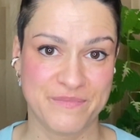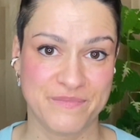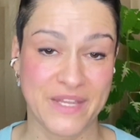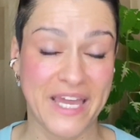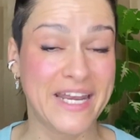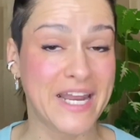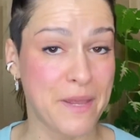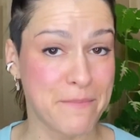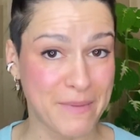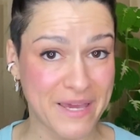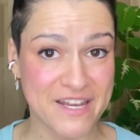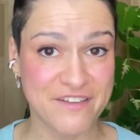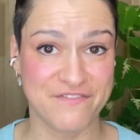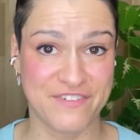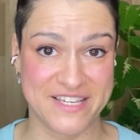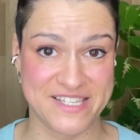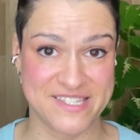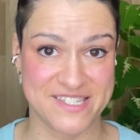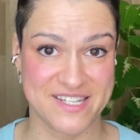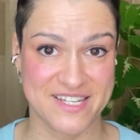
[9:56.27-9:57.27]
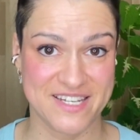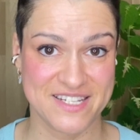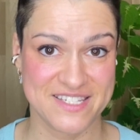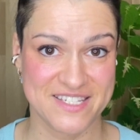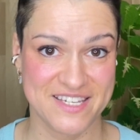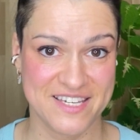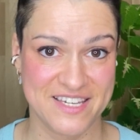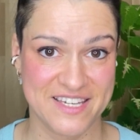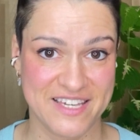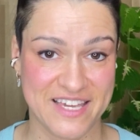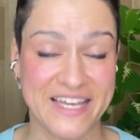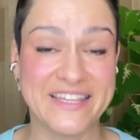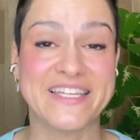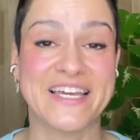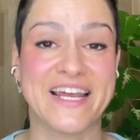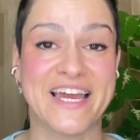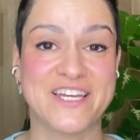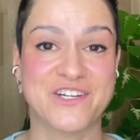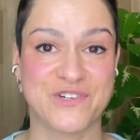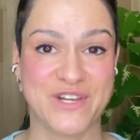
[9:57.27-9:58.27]
And I manifested it. And
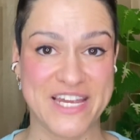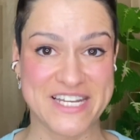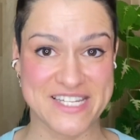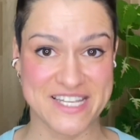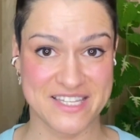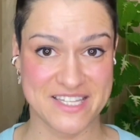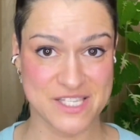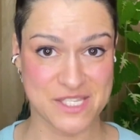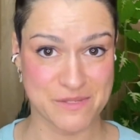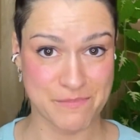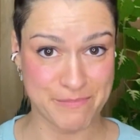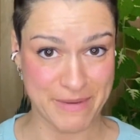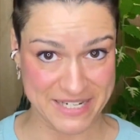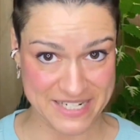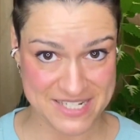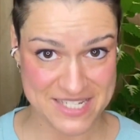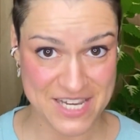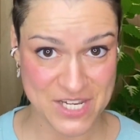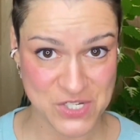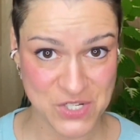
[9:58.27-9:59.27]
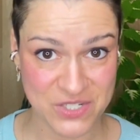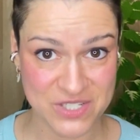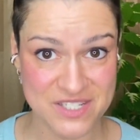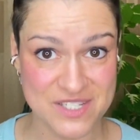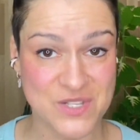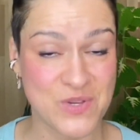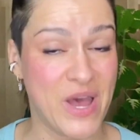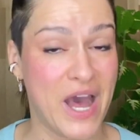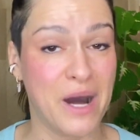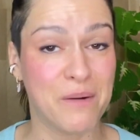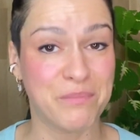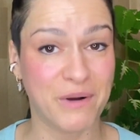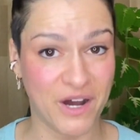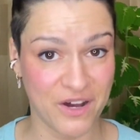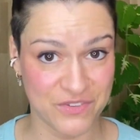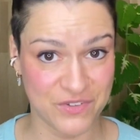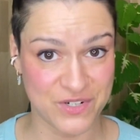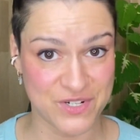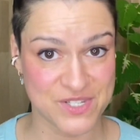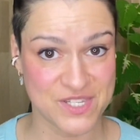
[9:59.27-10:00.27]
then I created this meditation to help
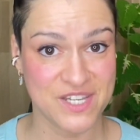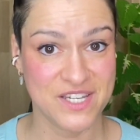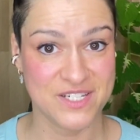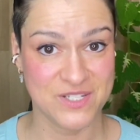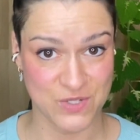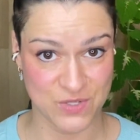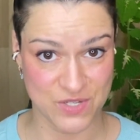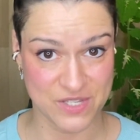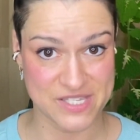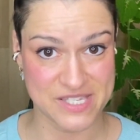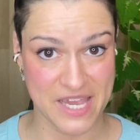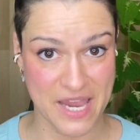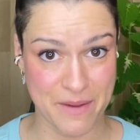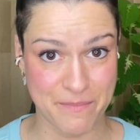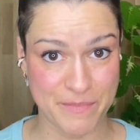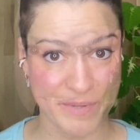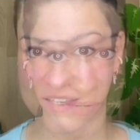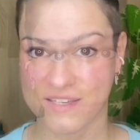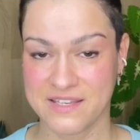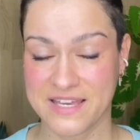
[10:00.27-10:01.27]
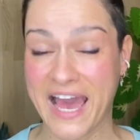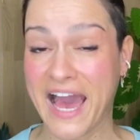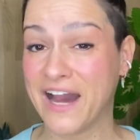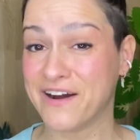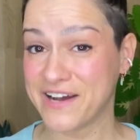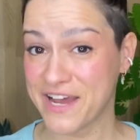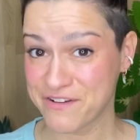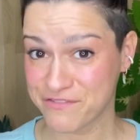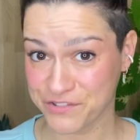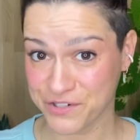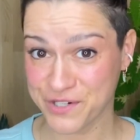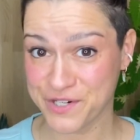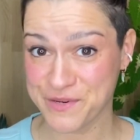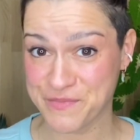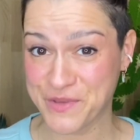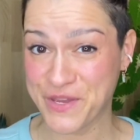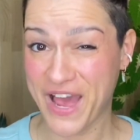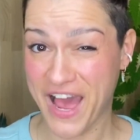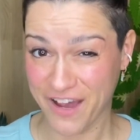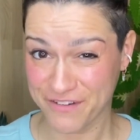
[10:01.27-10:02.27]
others do the same. However,
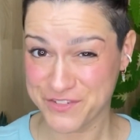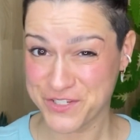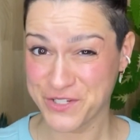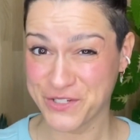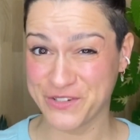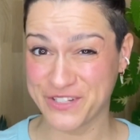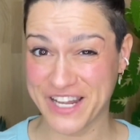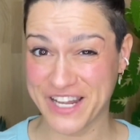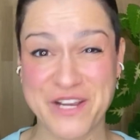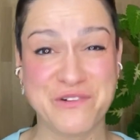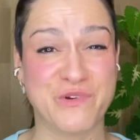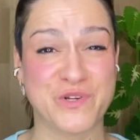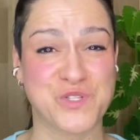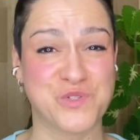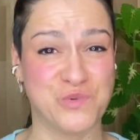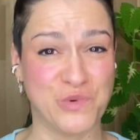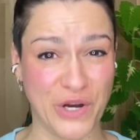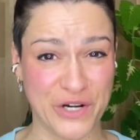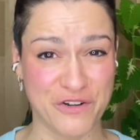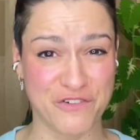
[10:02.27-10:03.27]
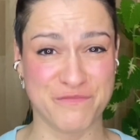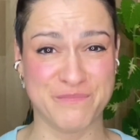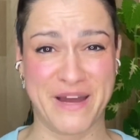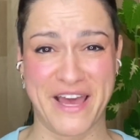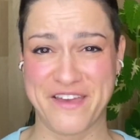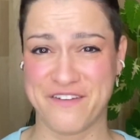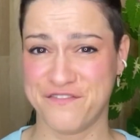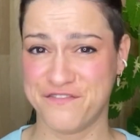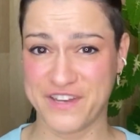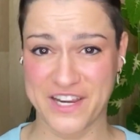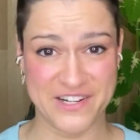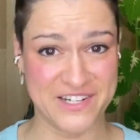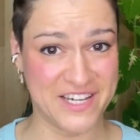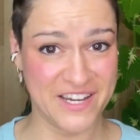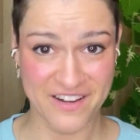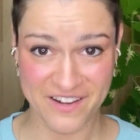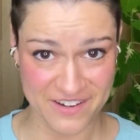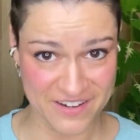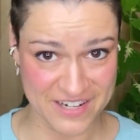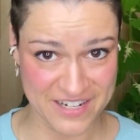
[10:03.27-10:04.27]
you have to know was one of my
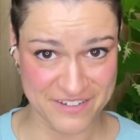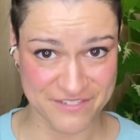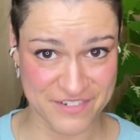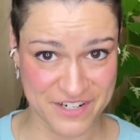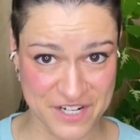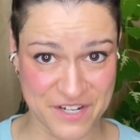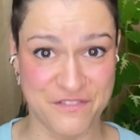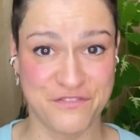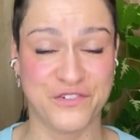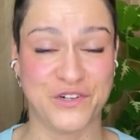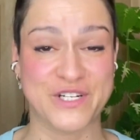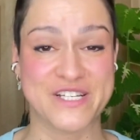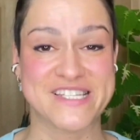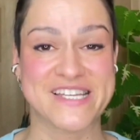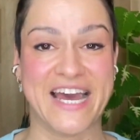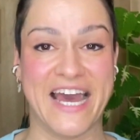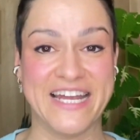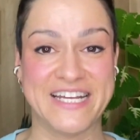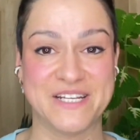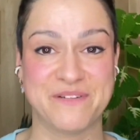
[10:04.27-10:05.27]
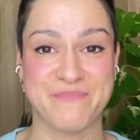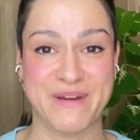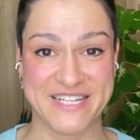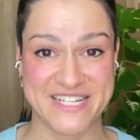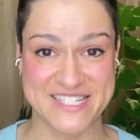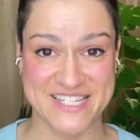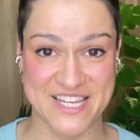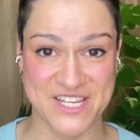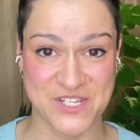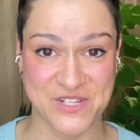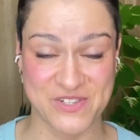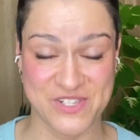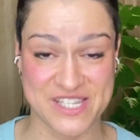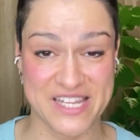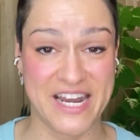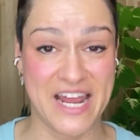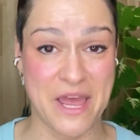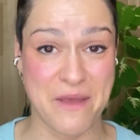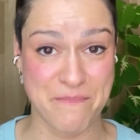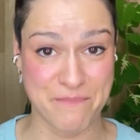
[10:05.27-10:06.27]
very early, very first guided meditations
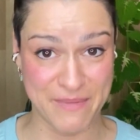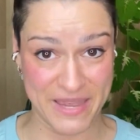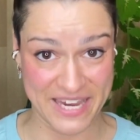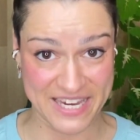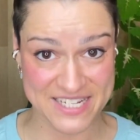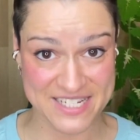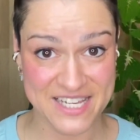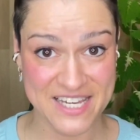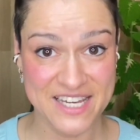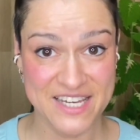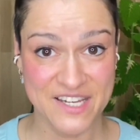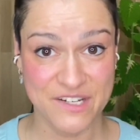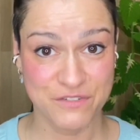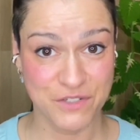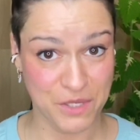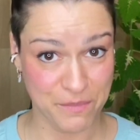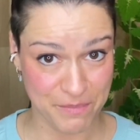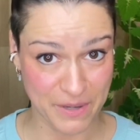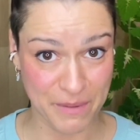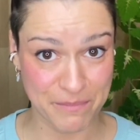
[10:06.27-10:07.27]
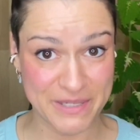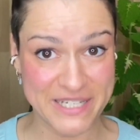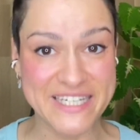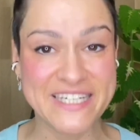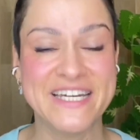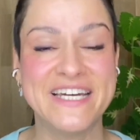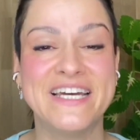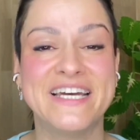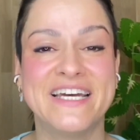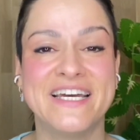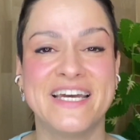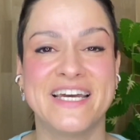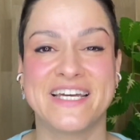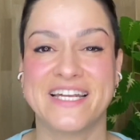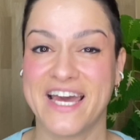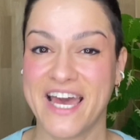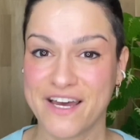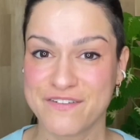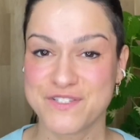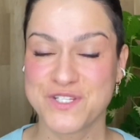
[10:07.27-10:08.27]
that I made for the public. And
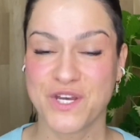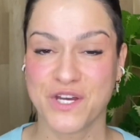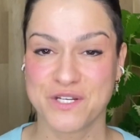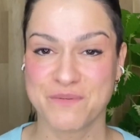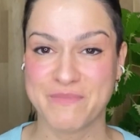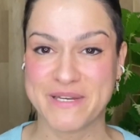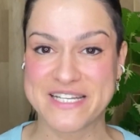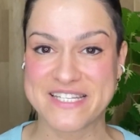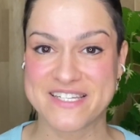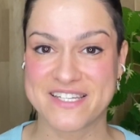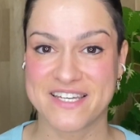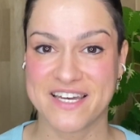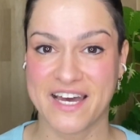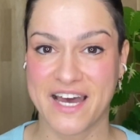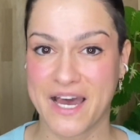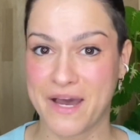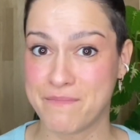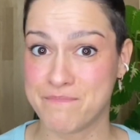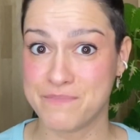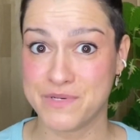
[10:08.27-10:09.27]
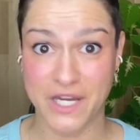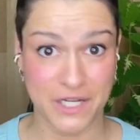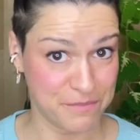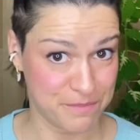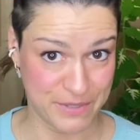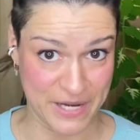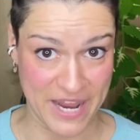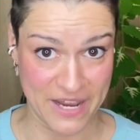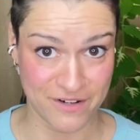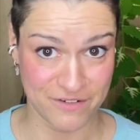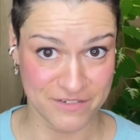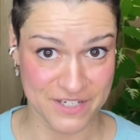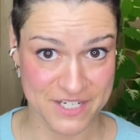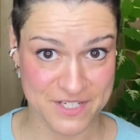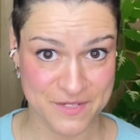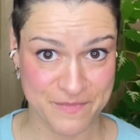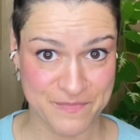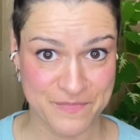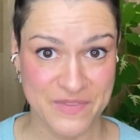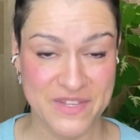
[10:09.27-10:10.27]
I have to admit, I'm not proud of
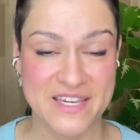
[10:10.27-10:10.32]
it.